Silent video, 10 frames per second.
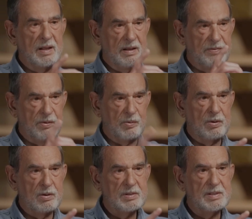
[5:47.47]
If the
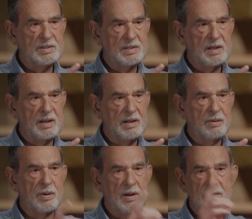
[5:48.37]
world could see
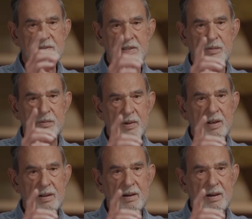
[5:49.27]
what I've seen with
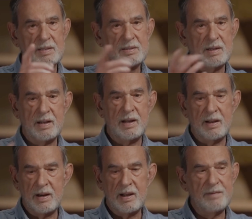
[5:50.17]
my eyes,
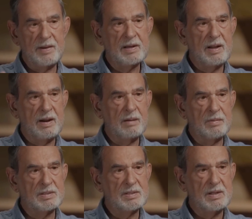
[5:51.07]
and I've had
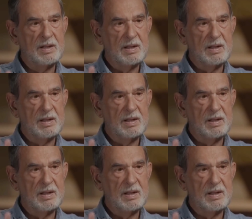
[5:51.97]
cameras,